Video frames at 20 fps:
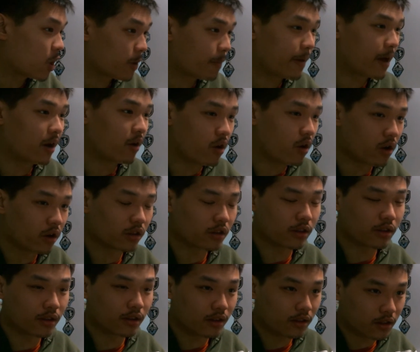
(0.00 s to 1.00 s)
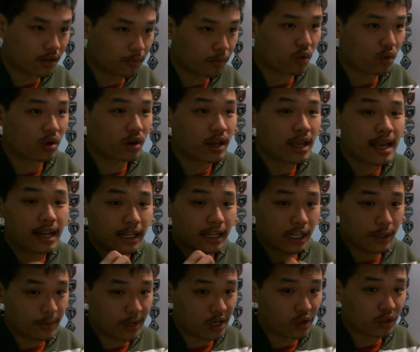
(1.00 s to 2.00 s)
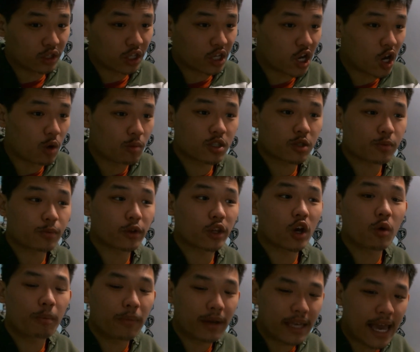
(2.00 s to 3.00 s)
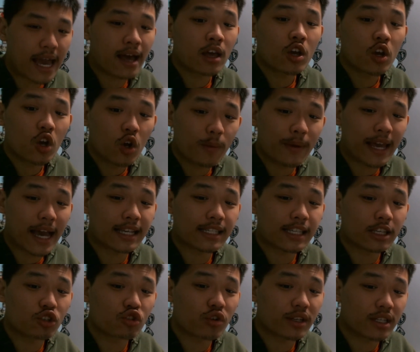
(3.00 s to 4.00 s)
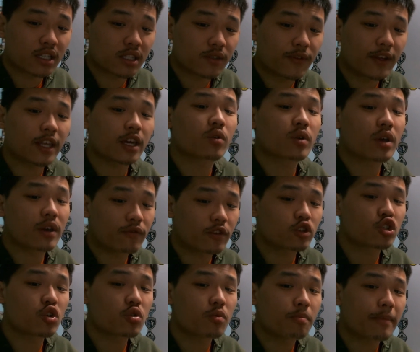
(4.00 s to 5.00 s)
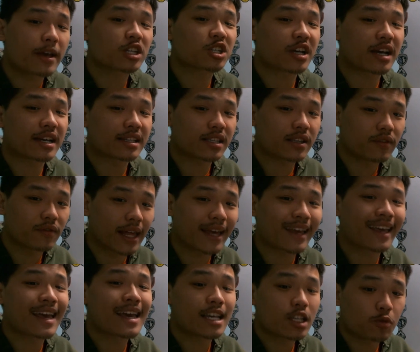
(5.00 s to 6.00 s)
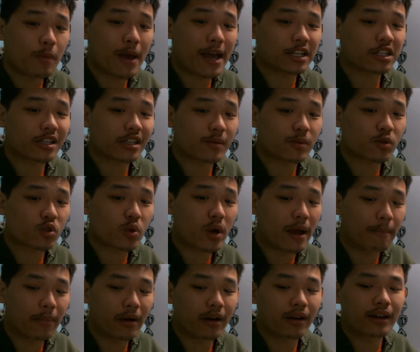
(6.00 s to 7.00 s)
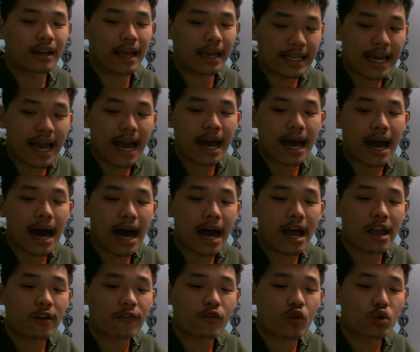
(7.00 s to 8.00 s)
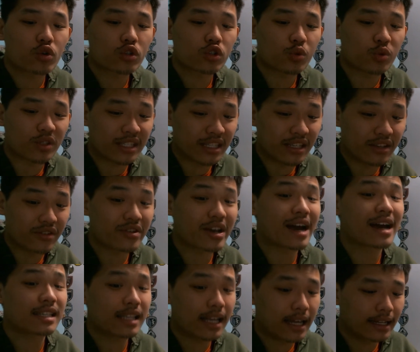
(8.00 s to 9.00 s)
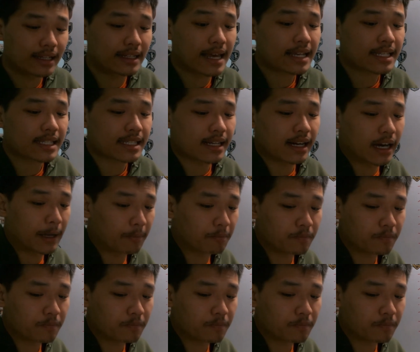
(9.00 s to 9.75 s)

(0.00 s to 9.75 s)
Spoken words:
about on the board, let me know in the comments below. But yeah, hope you guys enjoyed this video. If you do, make sure you guys leave a like, smash that subscribe button, and yeah, I of course will see you guys next time.